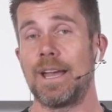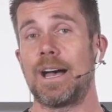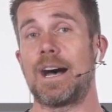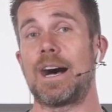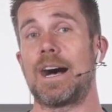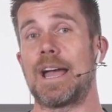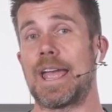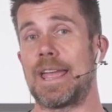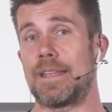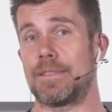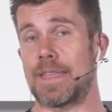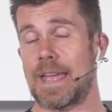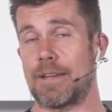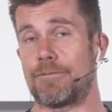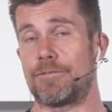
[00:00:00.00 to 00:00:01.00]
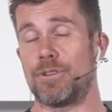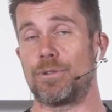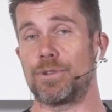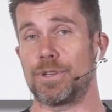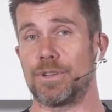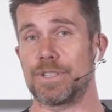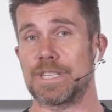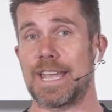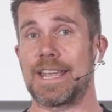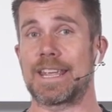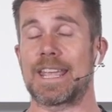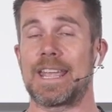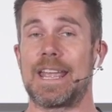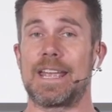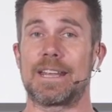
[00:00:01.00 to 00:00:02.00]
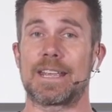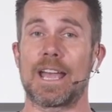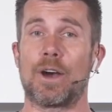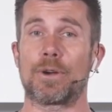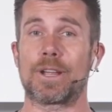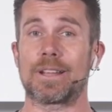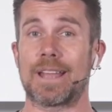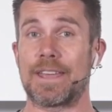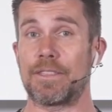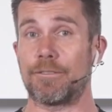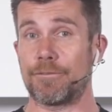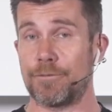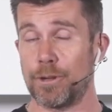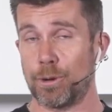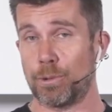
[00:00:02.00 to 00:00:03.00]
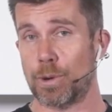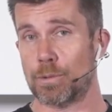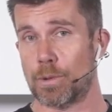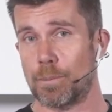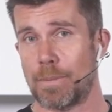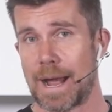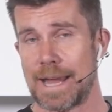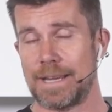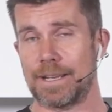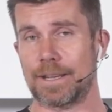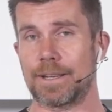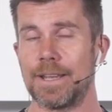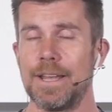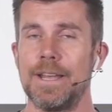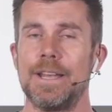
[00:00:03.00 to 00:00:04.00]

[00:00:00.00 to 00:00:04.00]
and that fuel used, it can calculate the fuel remaining.